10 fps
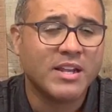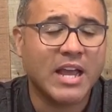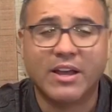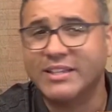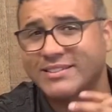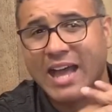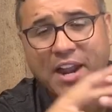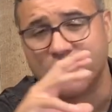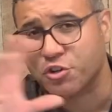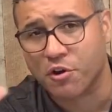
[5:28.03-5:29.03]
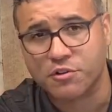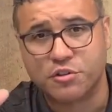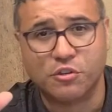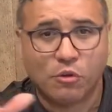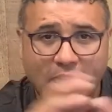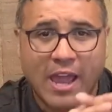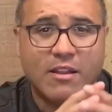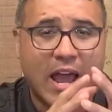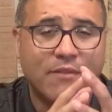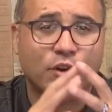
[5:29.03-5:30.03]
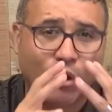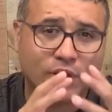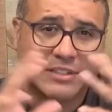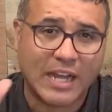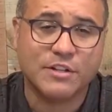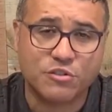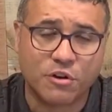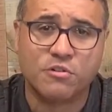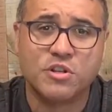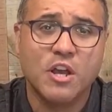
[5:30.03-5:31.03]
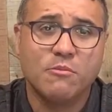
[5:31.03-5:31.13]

Now, it's not a church. You can't have an online church